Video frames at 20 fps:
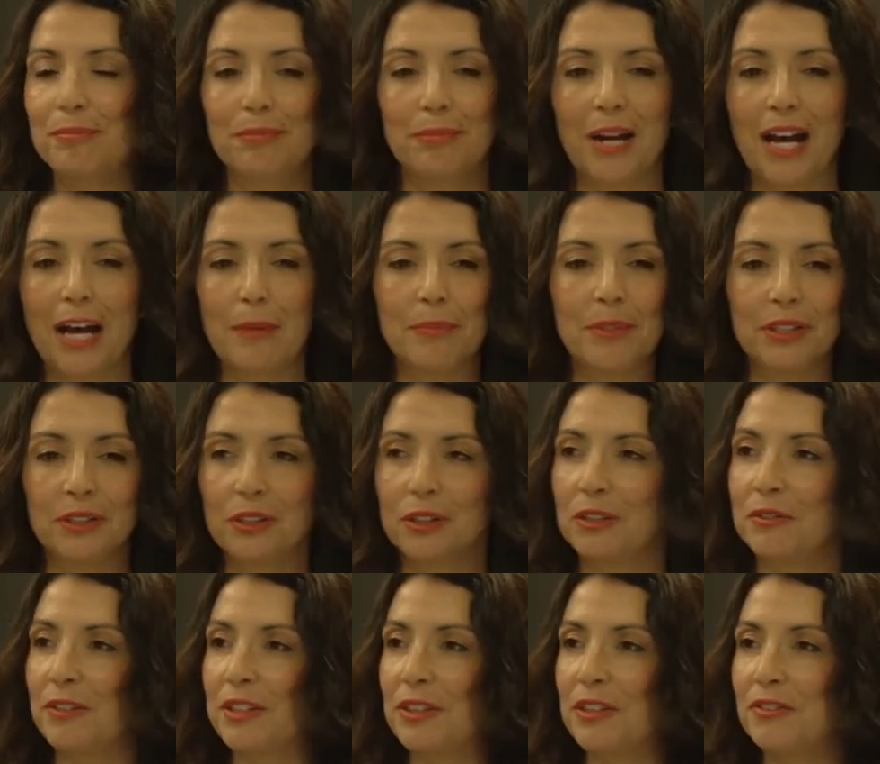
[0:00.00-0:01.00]

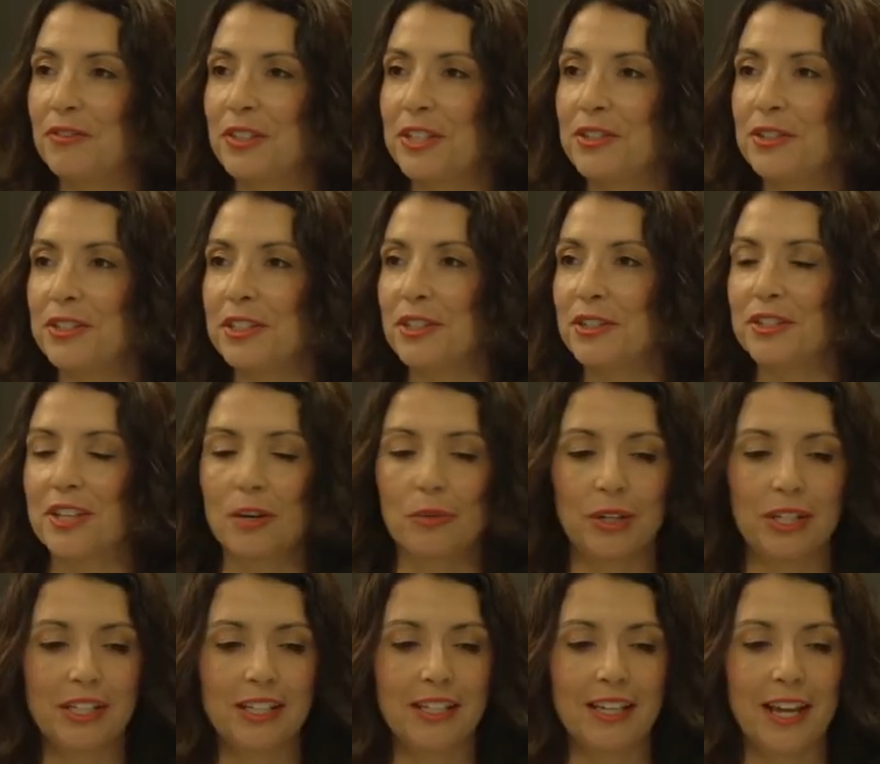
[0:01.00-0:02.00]
popular in the physics that
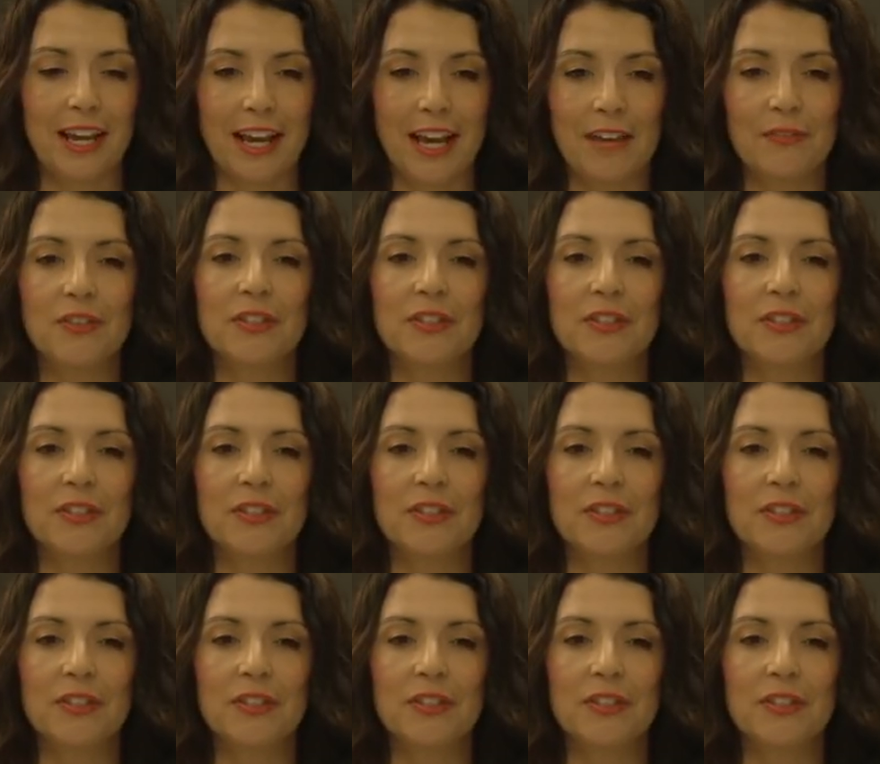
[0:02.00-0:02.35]
we didn't have,